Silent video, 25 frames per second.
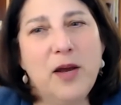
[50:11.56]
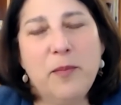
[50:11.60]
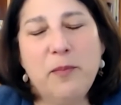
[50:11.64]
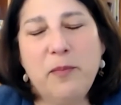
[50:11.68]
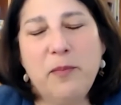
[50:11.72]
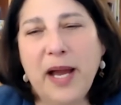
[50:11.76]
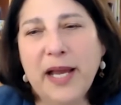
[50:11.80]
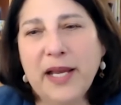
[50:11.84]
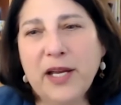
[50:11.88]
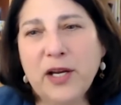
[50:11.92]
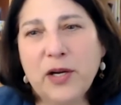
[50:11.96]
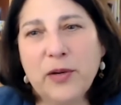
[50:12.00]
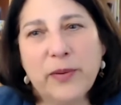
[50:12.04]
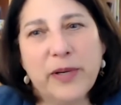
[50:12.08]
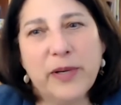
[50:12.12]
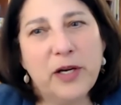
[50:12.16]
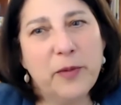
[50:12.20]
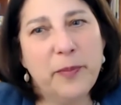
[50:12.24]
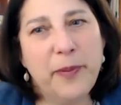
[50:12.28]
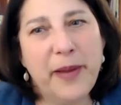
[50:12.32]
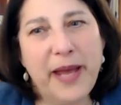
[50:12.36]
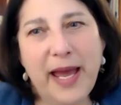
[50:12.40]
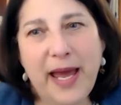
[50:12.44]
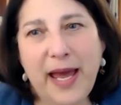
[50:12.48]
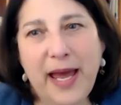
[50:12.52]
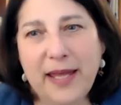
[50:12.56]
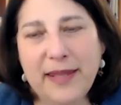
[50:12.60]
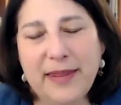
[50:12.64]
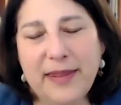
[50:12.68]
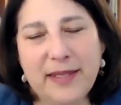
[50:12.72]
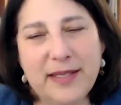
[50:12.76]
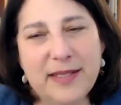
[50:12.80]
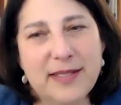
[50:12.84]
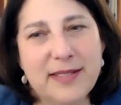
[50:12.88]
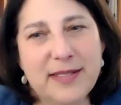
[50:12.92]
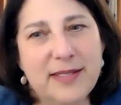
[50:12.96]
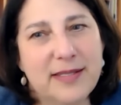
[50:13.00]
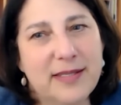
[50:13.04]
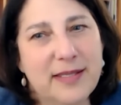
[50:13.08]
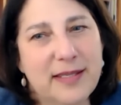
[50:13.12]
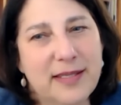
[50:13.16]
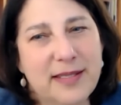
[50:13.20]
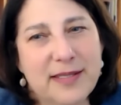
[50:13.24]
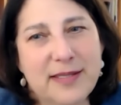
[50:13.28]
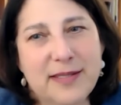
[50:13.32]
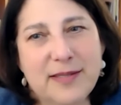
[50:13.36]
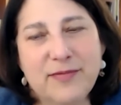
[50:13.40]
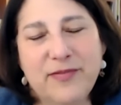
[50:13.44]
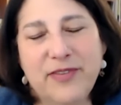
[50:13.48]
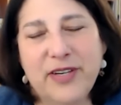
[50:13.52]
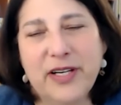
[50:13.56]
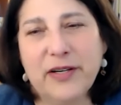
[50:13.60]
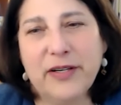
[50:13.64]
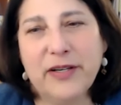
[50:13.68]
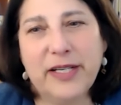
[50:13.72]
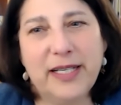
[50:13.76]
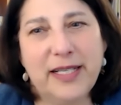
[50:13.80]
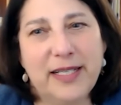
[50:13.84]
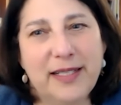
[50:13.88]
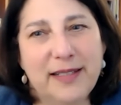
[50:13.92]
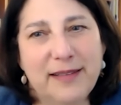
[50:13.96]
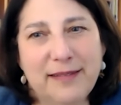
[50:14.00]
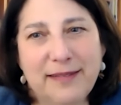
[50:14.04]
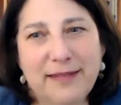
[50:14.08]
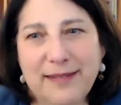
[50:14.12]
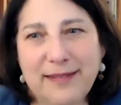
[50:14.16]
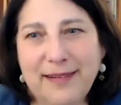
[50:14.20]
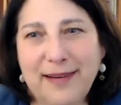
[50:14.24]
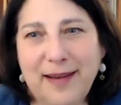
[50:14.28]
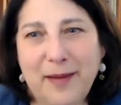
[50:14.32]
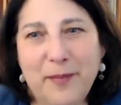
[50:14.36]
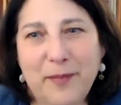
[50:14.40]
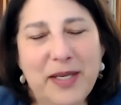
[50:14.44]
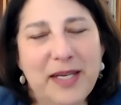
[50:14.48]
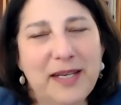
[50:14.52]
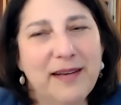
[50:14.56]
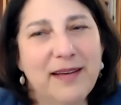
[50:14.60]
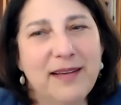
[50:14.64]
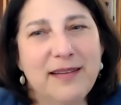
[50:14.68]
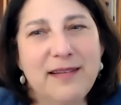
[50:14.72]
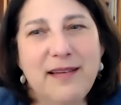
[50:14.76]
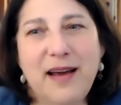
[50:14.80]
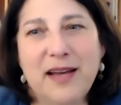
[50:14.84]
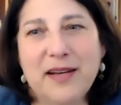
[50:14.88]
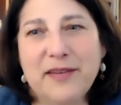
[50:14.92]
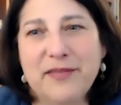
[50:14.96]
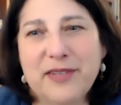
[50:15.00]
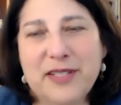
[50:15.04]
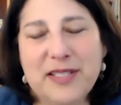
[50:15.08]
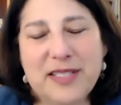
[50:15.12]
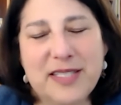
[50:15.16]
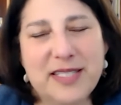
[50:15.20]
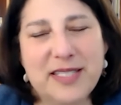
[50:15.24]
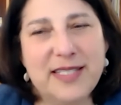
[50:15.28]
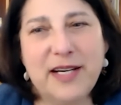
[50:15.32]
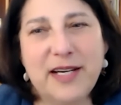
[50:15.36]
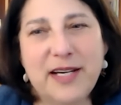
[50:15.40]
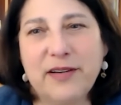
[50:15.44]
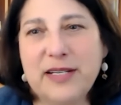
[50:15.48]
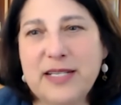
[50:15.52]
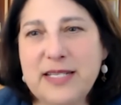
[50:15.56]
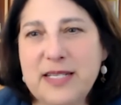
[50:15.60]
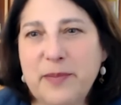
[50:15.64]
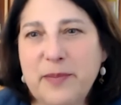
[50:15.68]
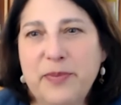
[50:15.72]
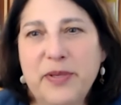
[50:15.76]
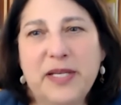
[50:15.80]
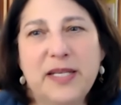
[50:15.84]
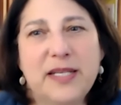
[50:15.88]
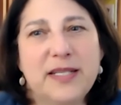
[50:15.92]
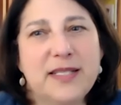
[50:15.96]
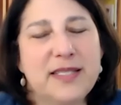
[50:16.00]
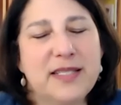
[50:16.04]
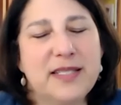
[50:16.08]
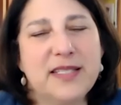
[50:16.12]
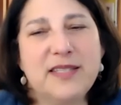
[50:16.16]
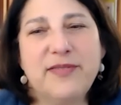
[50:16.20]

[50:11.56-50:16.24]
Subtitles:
my career path is very, a lot of it is serendipitous.